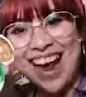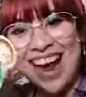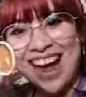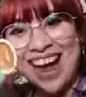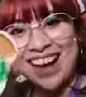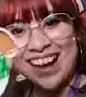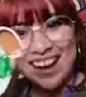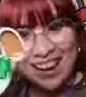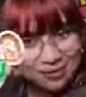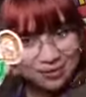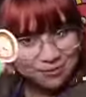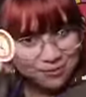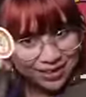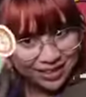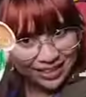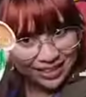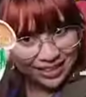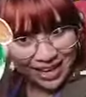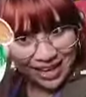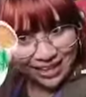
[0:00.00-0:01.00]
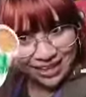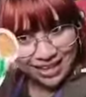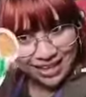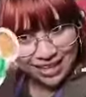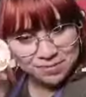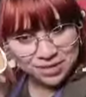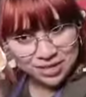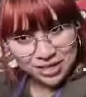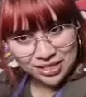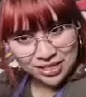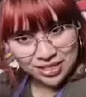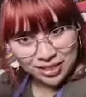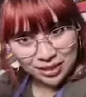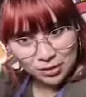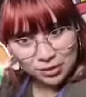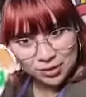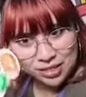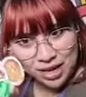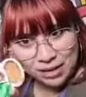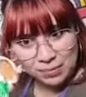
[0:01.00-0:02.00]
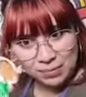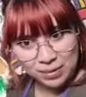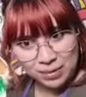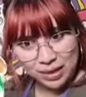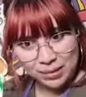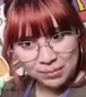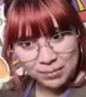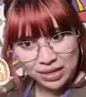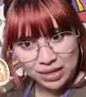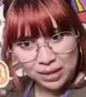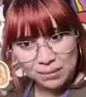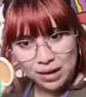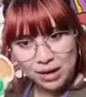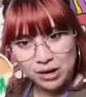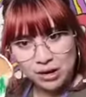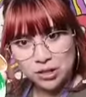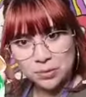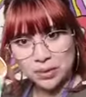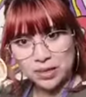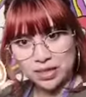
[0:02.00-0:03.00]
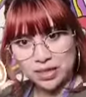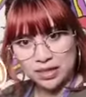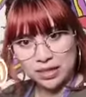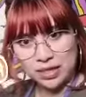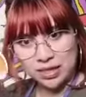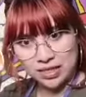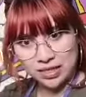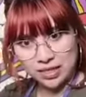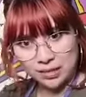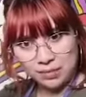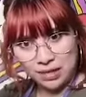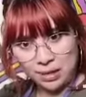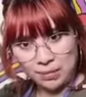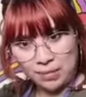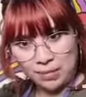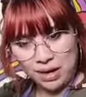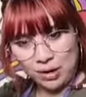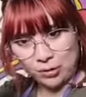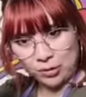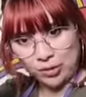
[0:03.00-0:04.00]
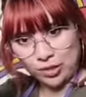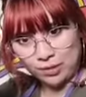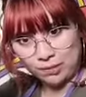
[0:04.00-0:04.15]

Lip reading: I really like it because it looks like Mickey Mouse, but it isn't Mickey Mouse.